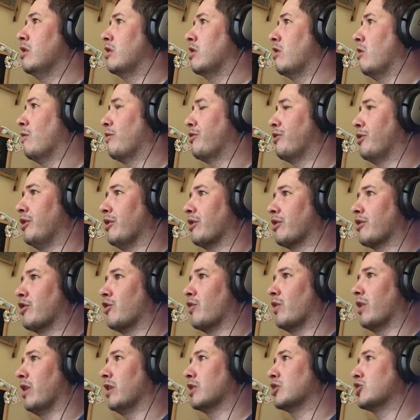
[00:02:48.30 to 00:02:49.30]
going through your
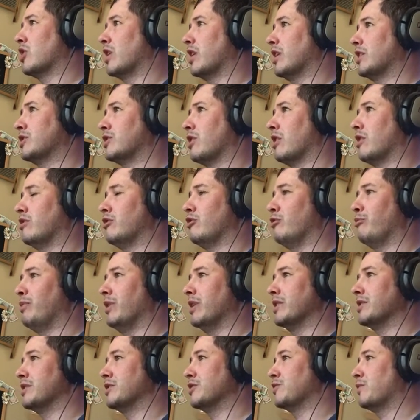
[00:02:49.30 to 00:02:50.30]
career, trying to start a new
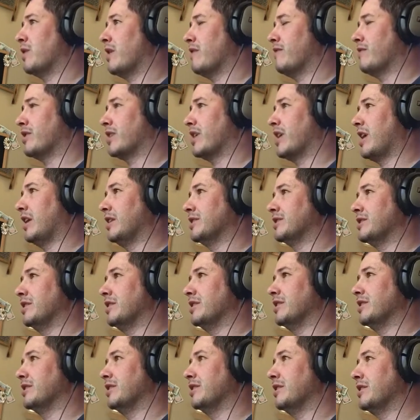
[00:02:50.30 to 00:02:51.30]
business, whatever the case
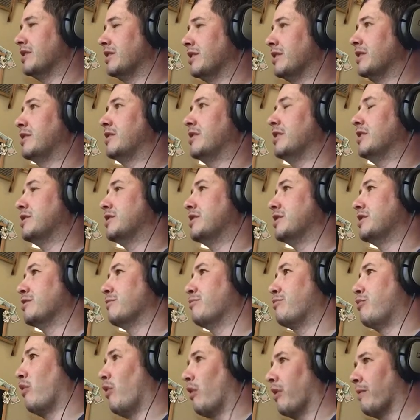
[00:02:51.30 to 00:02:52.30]
is. This is
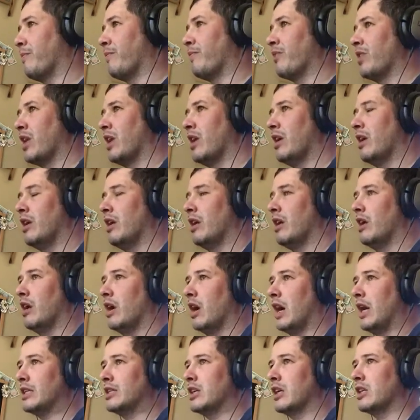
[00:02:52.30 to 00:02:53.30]
important.
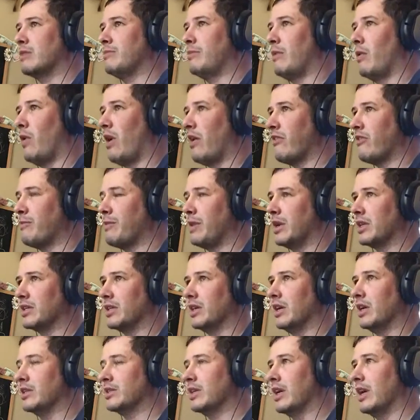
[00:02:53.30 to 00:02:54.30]
I talked to my wife about
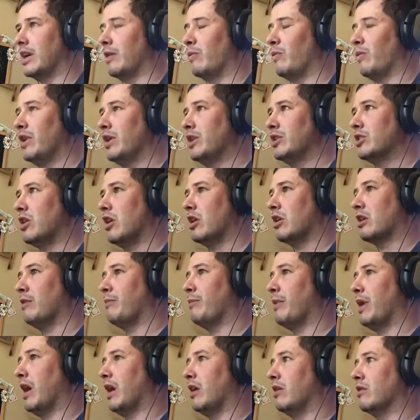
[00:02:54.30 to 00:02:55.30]
this, and we talked
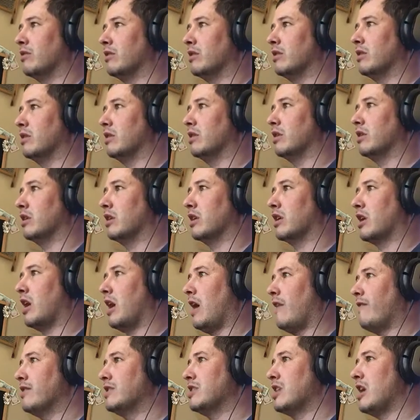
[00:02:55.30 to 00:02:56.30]
about
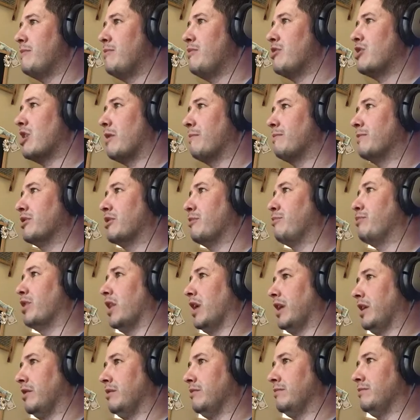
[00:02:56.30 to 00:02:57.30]
every time you come to the
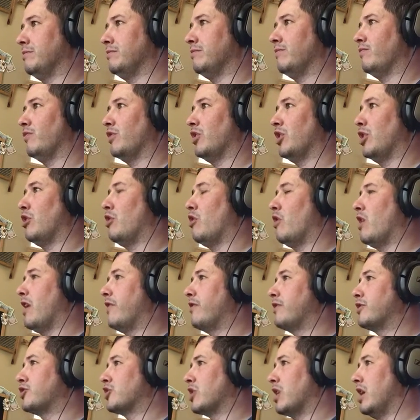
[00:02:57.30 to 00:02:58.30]
plate, you don't
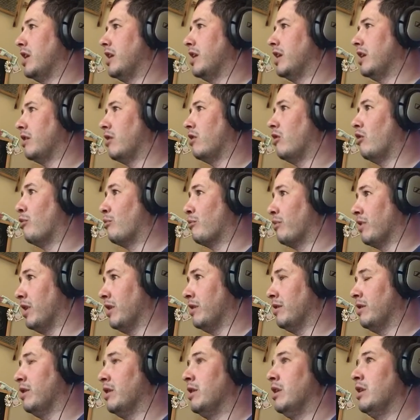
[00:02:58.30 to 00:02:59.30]
have to try and hit a home
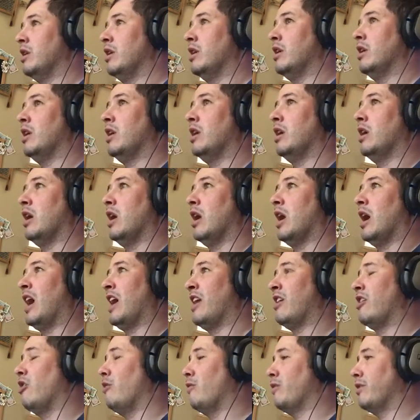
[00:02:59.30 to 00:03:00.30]
run.
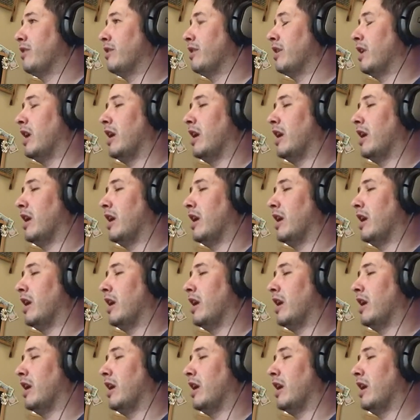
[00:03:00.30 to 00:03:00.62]
I know